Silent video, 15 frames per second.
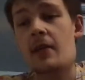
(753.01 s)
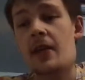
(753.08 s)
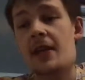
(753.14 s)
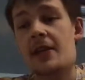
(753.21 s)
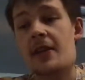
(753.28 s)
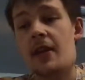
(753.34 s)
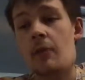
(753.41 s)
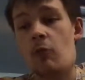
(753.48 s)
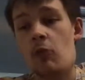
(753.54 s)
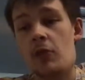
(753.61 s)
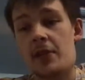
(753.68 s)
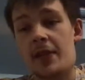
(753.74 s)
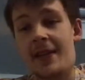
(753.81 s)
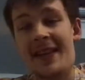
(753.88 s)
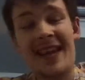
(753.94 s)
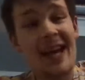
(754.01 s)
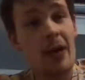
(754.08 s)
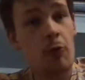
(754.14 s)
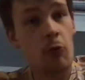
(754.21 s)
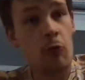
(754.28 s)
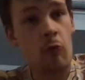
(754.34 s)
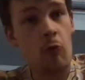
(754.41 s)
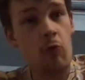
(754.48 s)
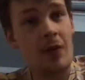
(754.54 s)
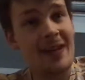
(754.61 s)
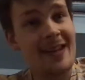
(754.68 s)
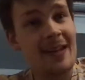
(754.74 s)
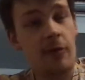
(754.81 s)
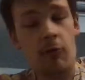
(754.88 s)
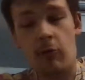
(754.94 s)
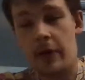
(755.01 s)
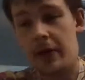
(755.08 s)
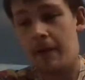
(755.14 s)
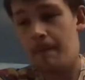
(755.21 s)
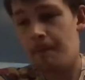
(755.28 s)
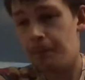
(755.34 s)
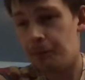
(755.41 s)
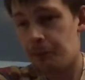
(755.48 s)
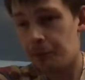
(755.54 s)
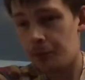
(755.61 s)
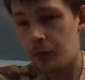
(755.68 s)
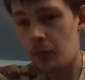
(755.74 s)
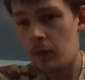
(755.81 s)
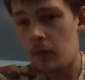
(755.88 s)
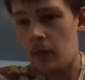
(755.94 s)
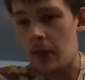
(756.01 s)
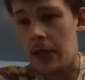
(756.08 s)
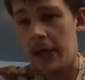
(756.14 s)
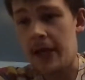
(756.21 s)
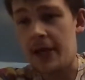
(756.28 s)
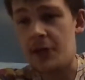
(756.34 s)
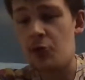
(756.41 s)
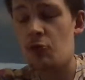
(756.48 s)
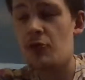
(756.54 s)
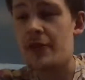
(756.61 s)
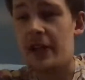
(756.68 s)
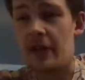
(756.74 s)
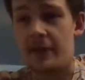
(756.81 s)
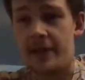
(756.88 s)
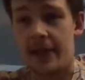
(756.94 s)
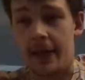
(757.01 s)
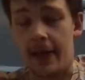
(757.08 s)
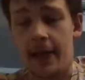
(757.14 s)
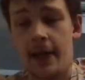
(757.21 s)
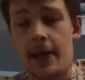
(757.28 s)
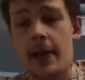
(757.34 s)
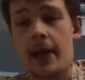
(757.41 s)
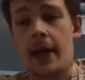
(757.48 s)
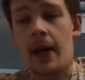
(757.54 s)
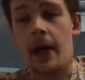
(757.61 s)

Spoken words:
And the last game was a narrow 1-0 win to Celtic.